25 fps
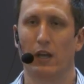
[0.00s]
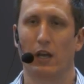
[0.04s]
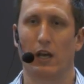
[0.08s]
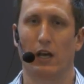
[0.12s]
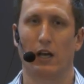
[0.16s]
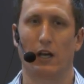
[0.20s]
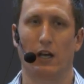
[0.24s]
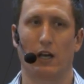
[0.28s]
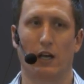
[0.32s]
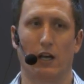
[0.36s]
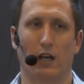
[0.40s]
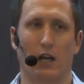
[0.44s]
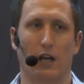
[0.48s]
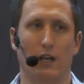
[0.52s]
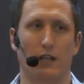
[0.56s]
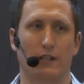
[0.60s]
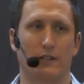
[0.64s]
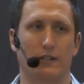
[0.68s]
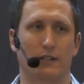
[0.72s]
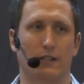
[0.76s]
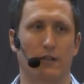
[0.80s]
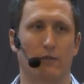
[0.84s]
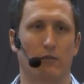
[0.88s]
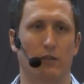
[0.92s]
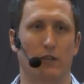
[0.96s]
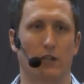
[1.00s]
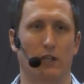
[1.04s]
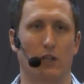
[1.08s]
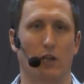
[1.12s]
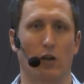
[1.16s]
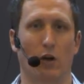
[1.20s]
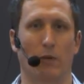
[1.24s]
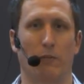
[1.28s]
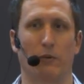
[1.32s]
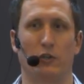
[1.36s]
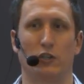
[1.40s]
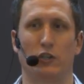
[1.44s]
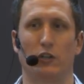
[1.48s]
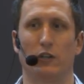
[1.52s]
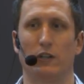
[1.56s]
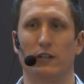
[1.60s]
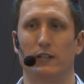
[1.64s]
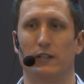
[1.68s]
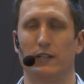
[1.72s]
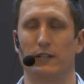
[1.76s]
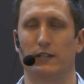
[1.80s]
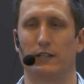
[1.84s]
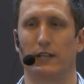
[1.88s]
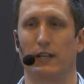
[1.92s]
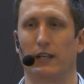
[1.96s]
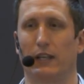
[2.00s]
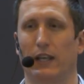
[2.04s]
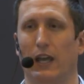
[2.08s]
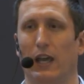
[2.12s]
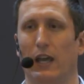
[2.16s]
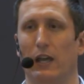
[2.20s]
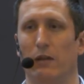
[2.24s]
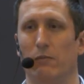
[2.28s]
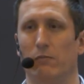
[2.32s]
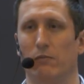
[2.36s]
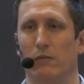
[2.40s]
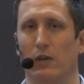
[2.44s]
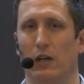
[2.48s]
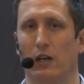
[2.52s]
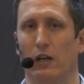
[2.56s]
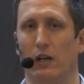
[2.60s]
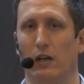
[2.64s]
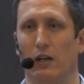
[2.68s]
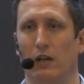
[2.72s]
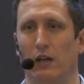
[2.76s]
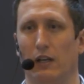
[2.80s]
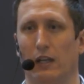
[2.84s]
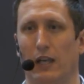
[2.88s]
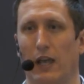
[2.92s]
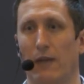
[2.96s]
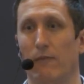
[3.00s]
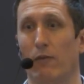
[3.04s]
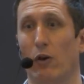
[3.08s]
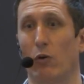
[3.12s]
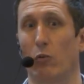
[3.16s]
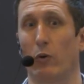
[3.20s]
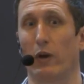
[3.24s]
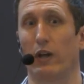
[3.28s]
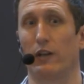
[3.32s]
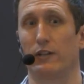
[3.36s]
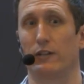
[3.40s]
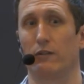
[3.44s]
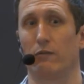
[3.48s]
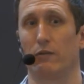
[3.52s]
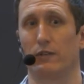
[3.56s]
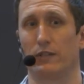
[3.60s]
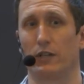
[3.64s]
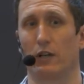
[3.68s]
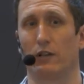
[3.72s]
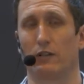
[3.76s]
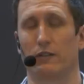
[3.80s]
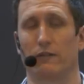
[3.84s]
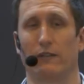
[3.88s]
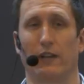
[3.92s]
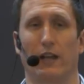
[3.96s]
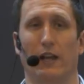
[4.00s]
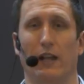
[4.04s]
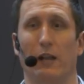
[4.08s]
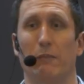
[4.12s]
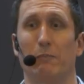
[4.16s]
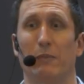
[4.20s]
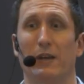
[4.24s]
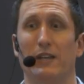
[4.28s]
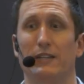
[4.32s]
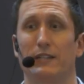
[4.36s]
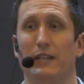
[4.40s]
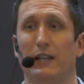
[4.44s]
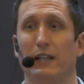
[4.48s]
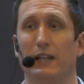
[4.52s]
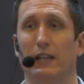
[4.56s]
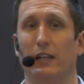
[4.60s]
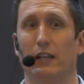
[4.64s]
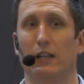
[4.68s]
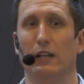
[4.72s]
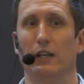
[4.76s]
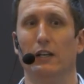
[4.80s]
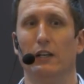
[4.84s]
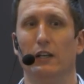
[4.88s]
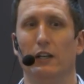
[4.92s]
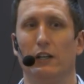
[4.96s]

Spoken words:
and some of the opportunities that came our way as a result of that, and basically,